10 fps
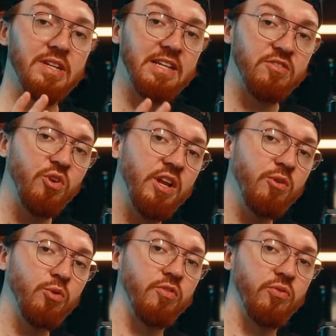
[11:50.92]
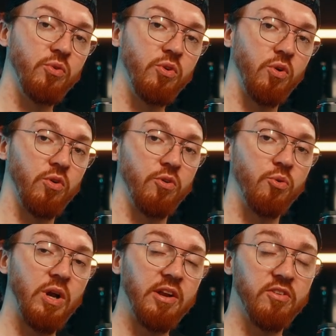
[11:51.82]
that's really useful on
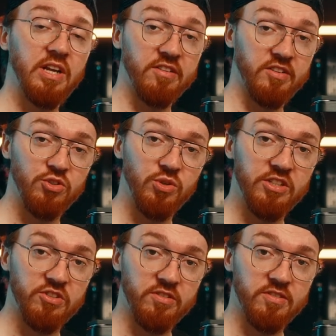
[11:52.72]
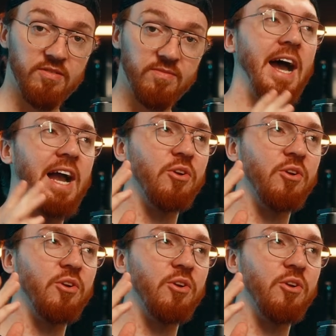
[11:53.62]
run and gun situations. I